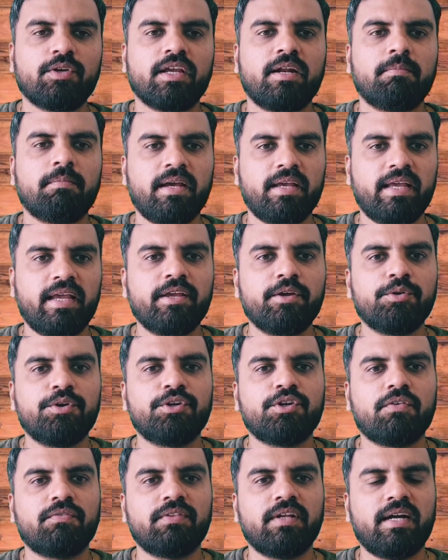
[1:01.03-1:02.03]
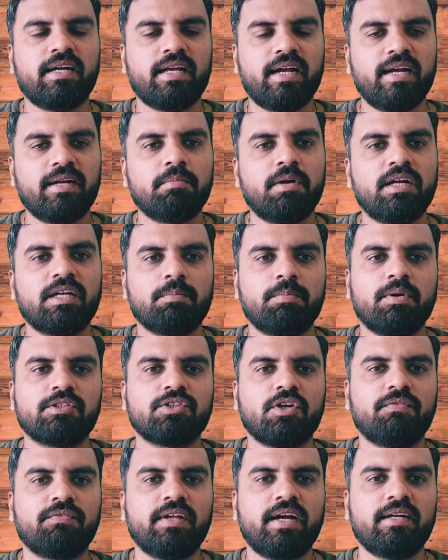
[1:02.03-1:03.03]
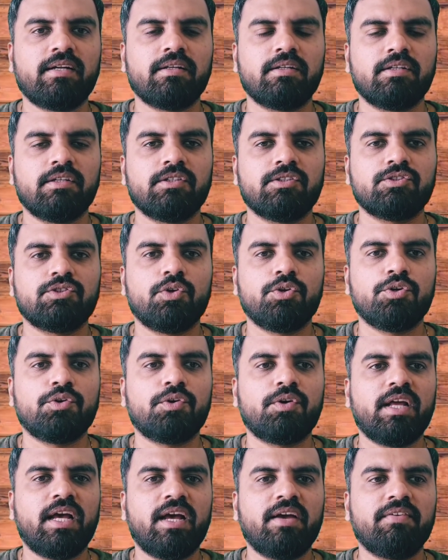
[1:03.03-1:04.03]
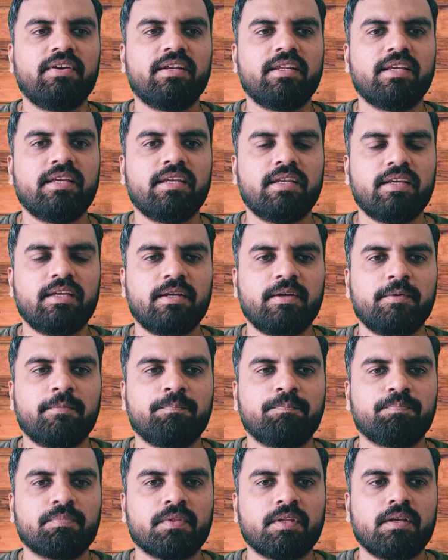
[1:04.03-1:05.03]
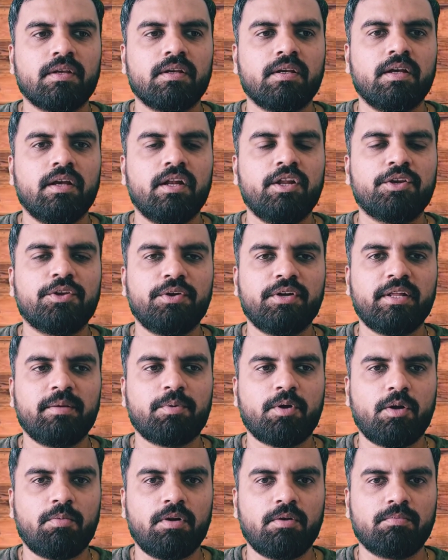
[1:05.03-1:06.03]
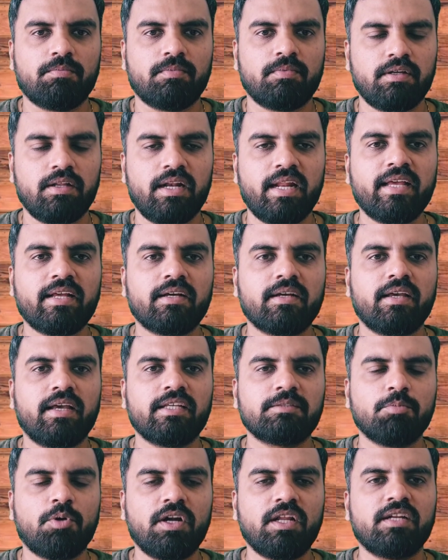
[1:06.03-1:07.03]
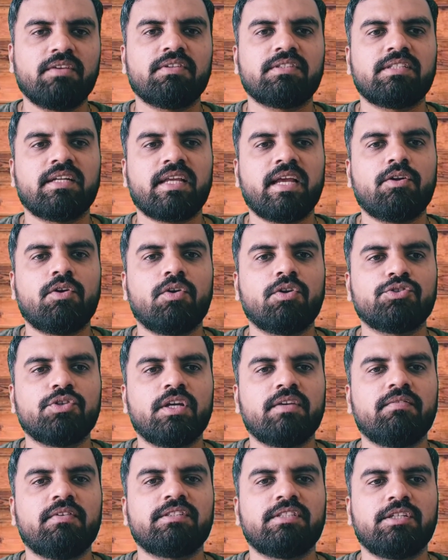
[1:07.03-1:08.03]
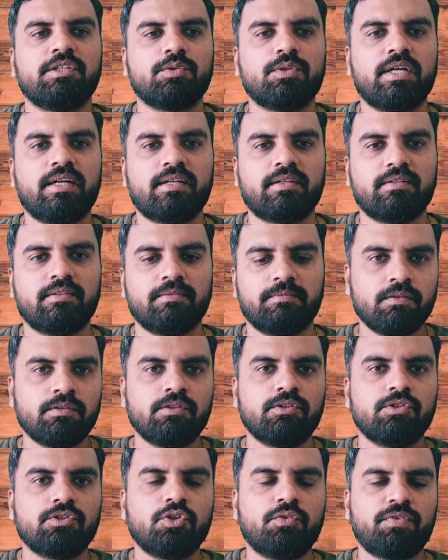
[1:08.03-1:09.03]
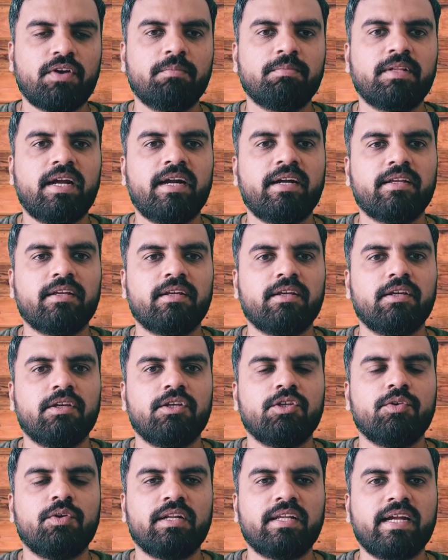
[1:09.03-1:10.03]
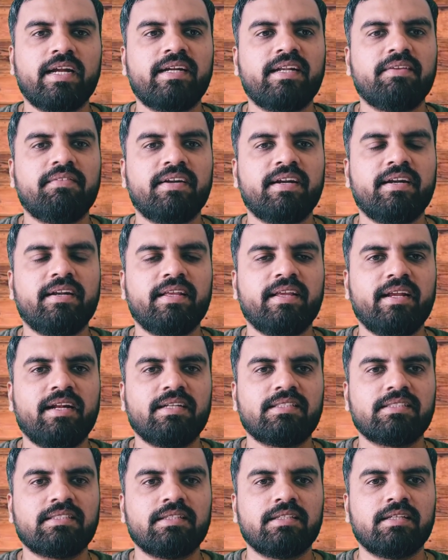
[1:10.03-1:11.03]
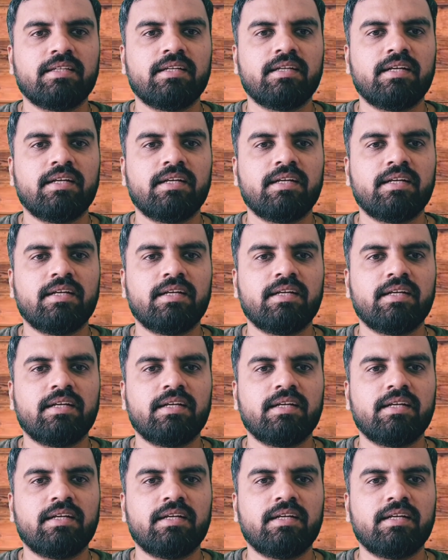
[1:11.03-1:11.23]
you can buy a unit of that and multiples of that. So you don't have any liquidity problem. Like a small investor can also invest into that. So from that, you will get dividend yields